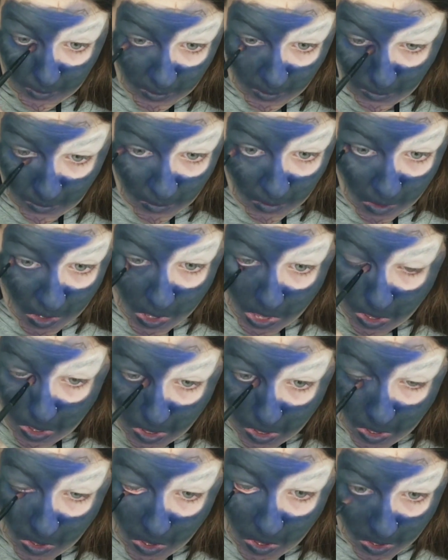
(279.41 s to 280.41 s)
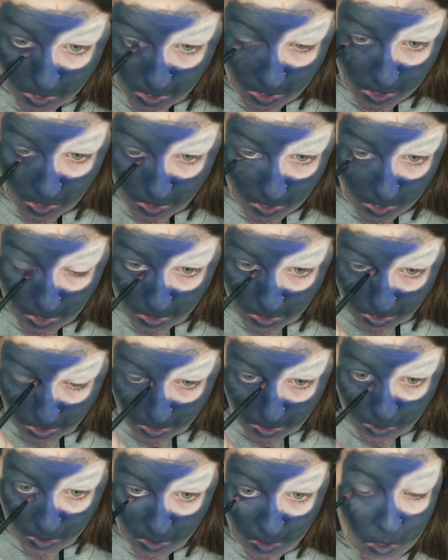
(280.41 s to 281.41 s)
and pack it over top of my
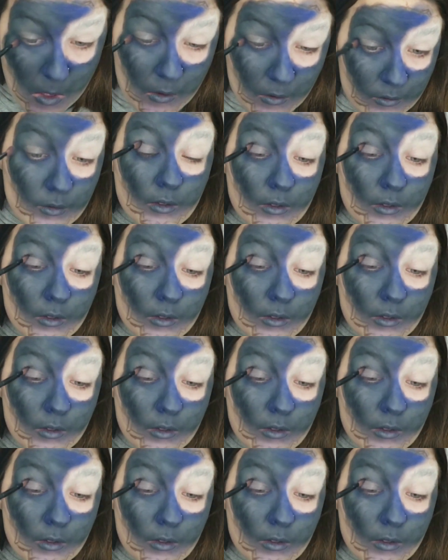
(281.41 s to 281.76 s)
eye.